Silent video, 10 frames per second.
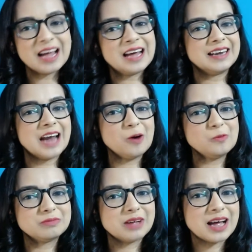Now,
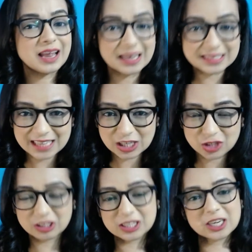let's get to
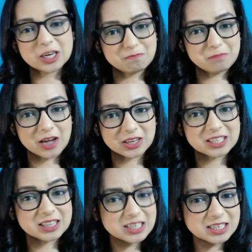the third part. The
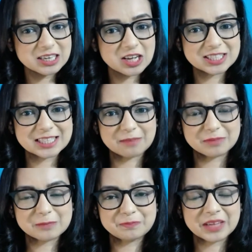third concept
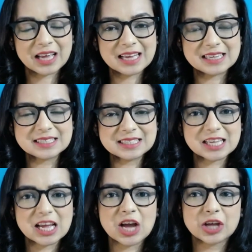is
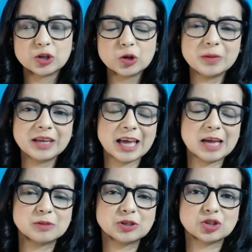you being
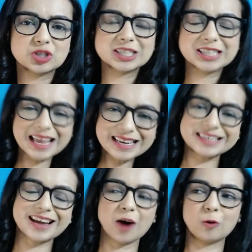able to send
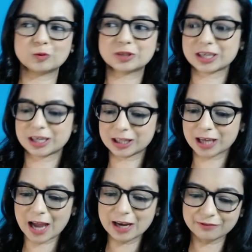out the
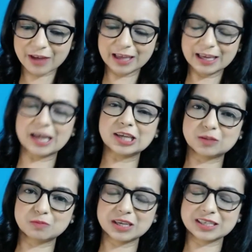kind of
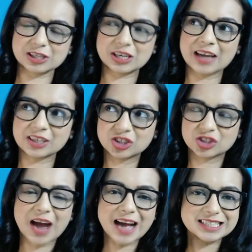engagement that
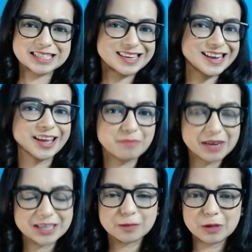attracts like
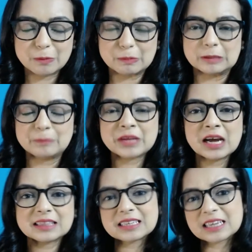minded people,
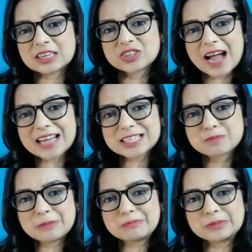that attracts
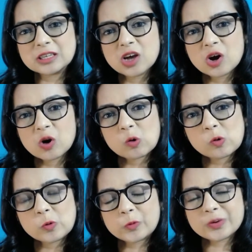people who
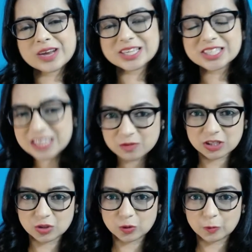resonate with
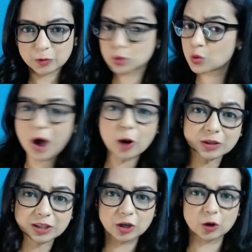you throughout
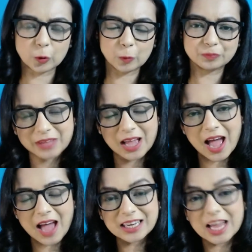the globe.
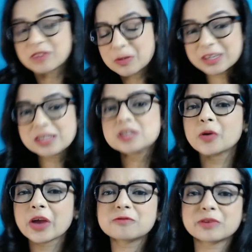And everybody is
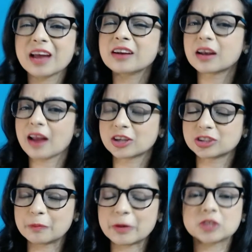looking for that connection
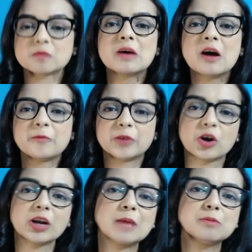because we're not
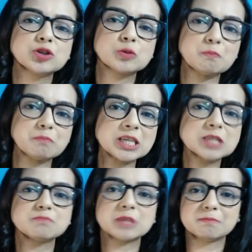able to meet
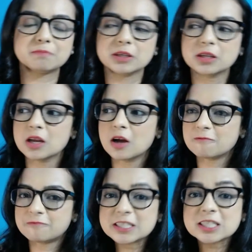people
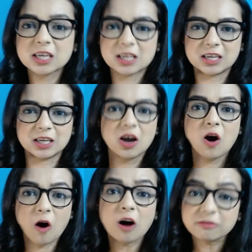physically
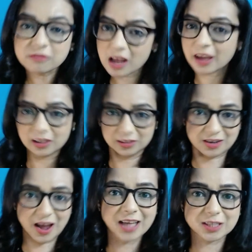offline
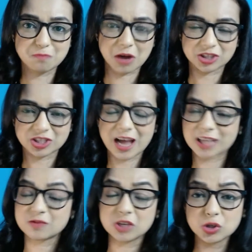as much as we
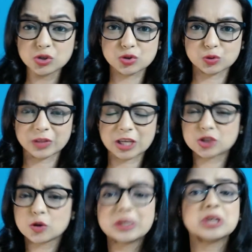used to. There's so
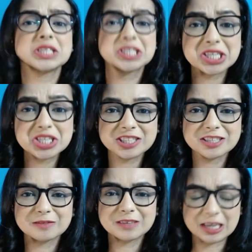many
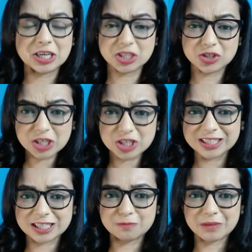restrictions
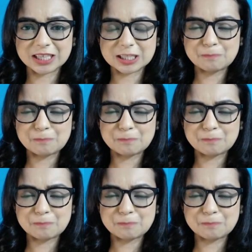in place.